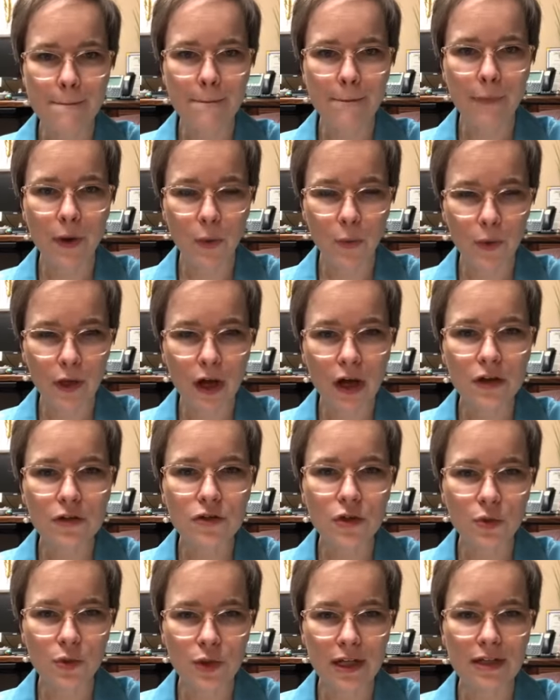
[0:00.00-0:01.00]
but we
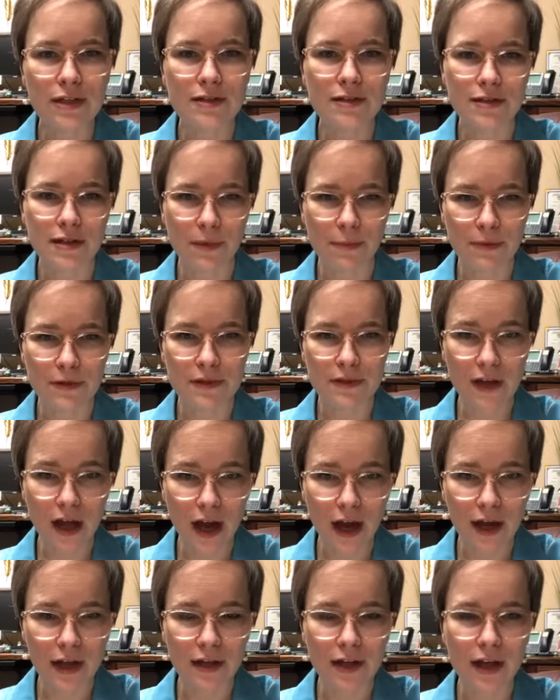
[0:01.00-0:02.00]
also need to step
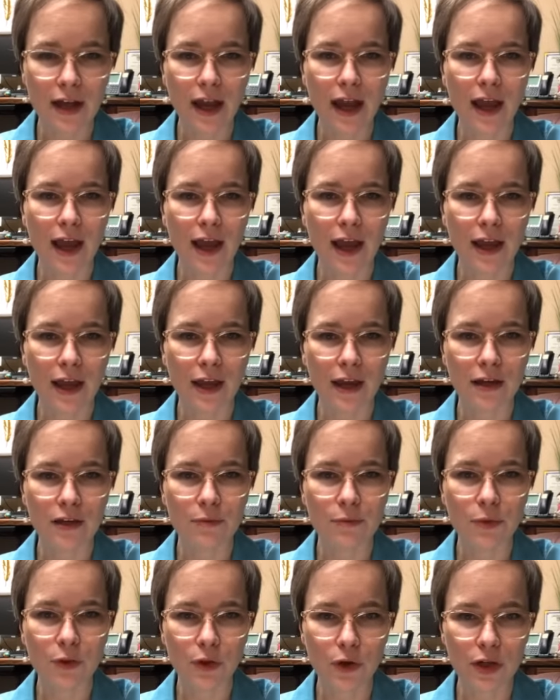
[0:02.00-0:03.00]
aside
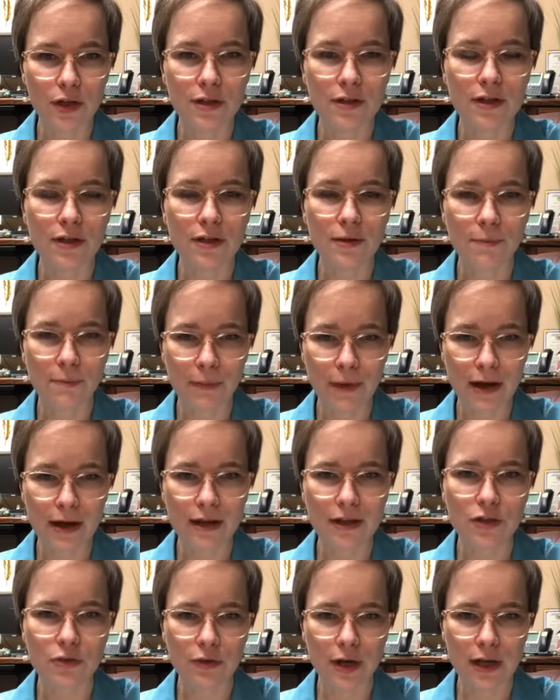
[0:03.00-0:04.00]
and put
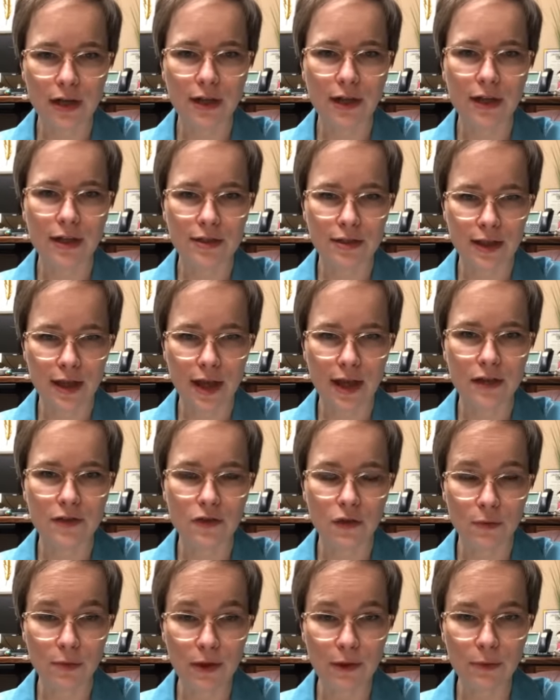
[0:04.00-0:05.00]
money directly into the hands
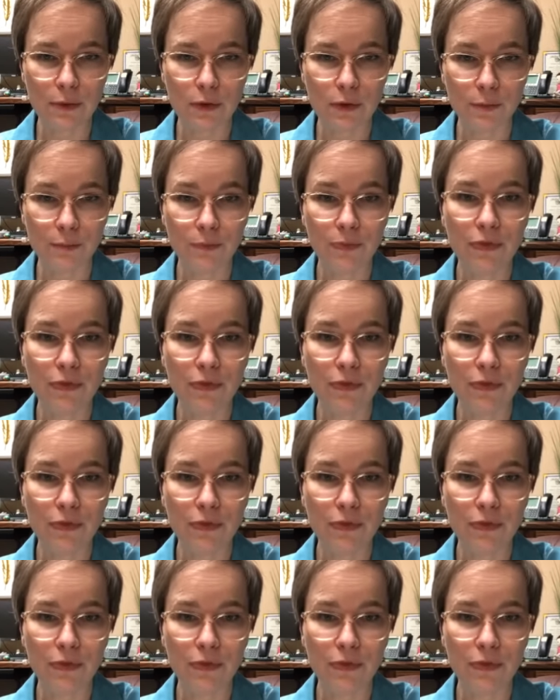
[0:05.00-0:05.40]
of the people.